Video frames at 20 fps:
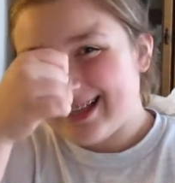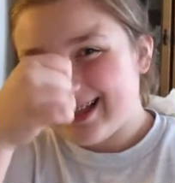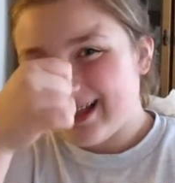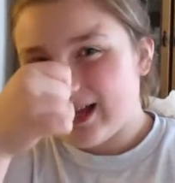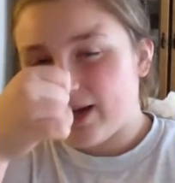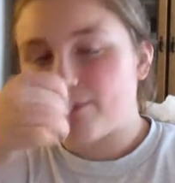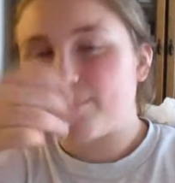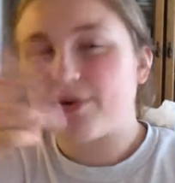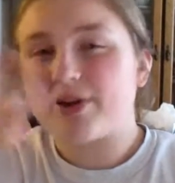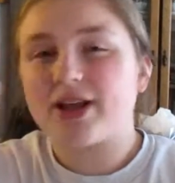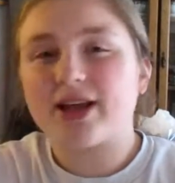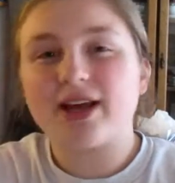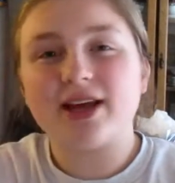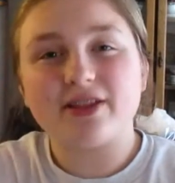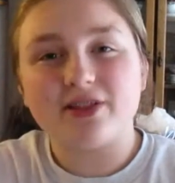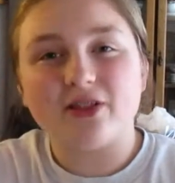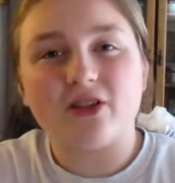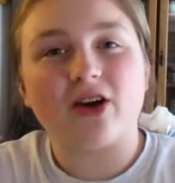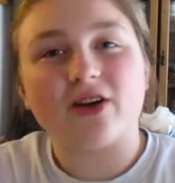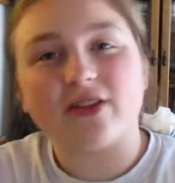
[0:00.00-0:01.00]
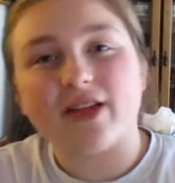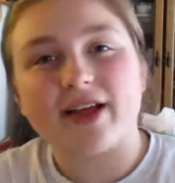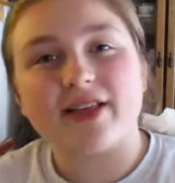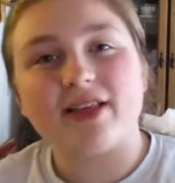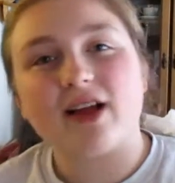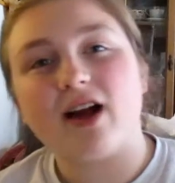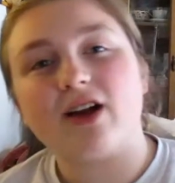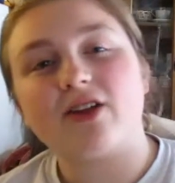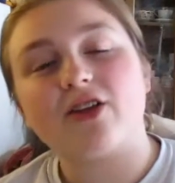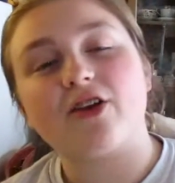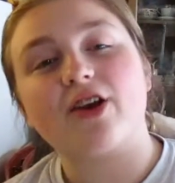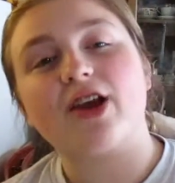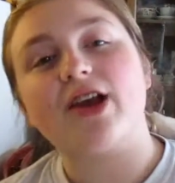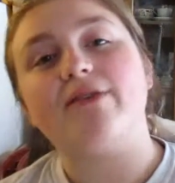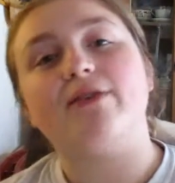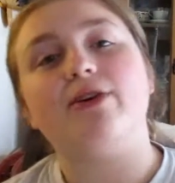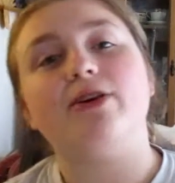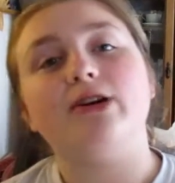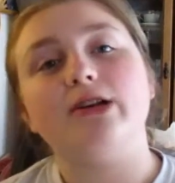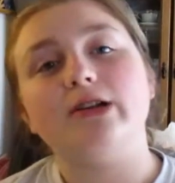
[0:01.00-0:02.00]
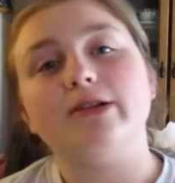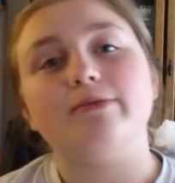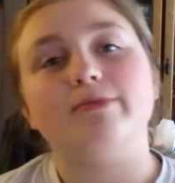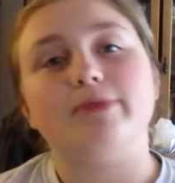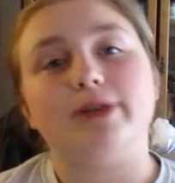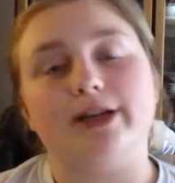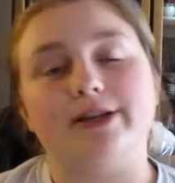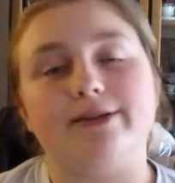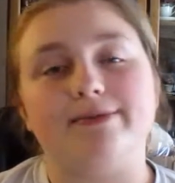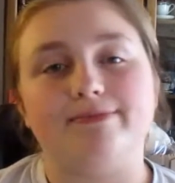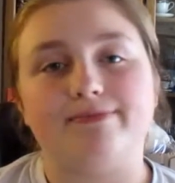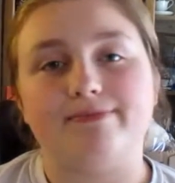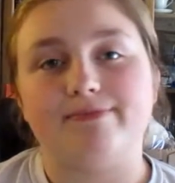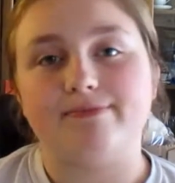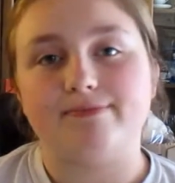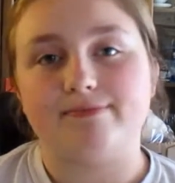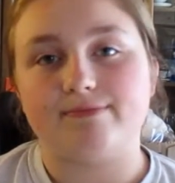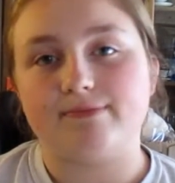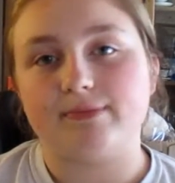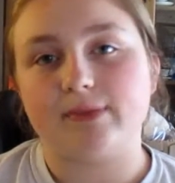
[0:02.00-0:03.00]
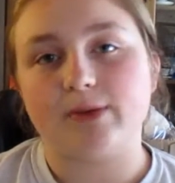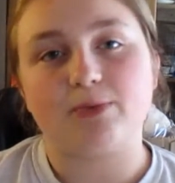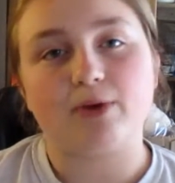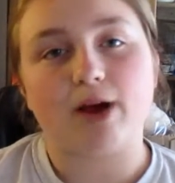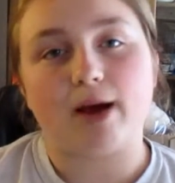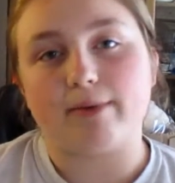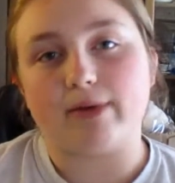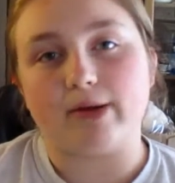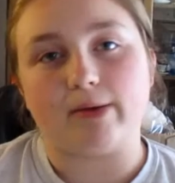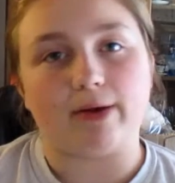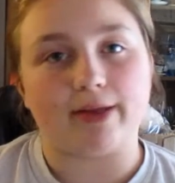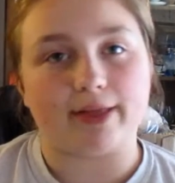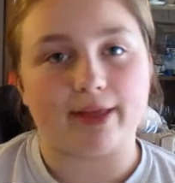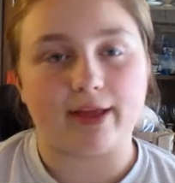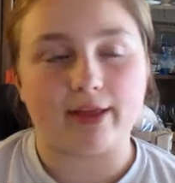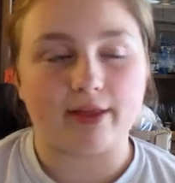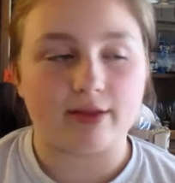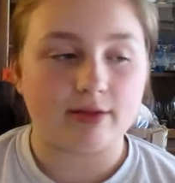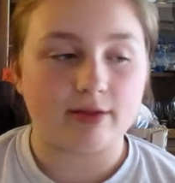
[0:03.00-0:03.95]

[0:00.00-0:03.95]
It looked like Dr. Evil, but it probably wasn't.